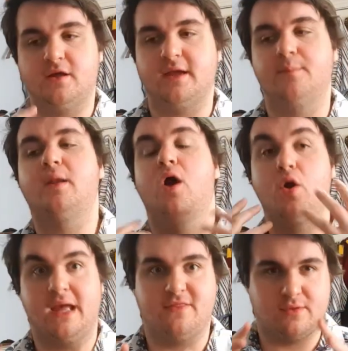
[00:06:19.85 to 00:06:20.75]
going in and be like,
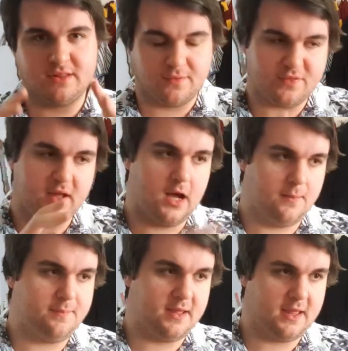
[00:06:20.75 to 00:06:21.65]
okay, there is something
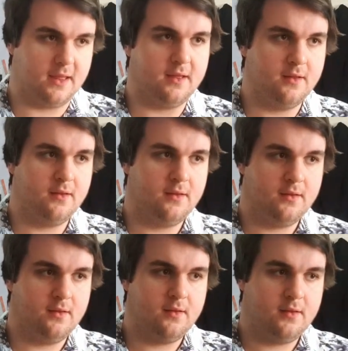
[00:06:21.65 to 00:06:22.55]
up here,
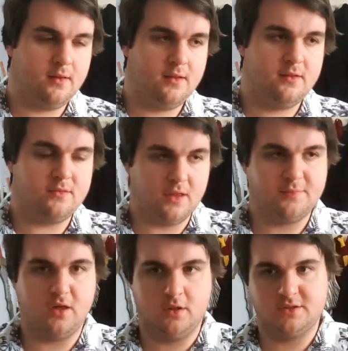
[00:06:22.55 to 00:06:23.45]
something up
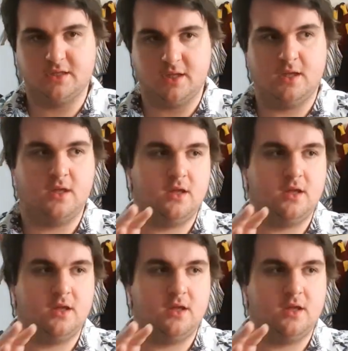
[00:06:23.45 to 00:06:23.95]
the altar,